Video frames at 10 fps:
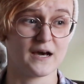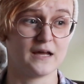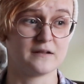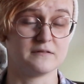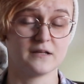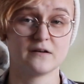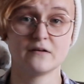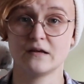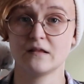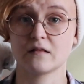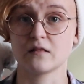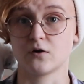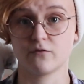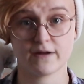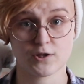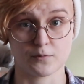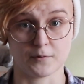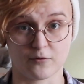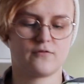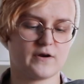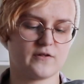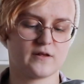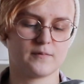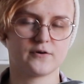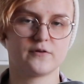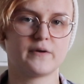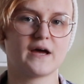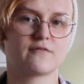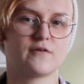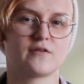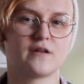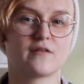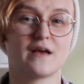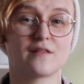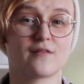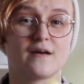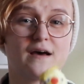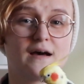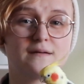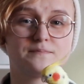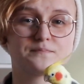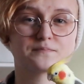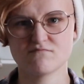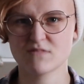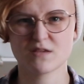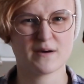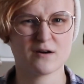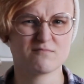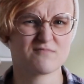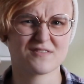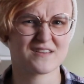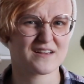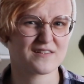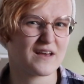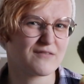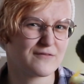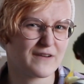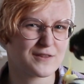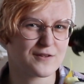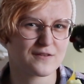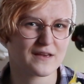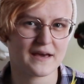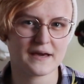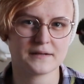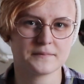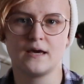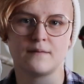And dinner is a lot of vegetables. It's very similar to breakfast in the sense that it's about 6-7 veggies again.